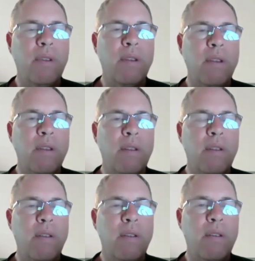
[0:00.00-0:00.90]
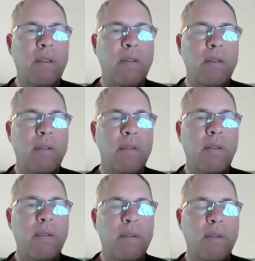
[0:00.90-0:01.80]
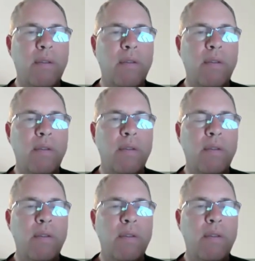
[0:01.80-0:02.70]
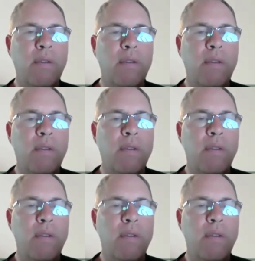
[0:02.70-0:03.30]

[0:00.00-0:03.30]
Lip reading: [no speech]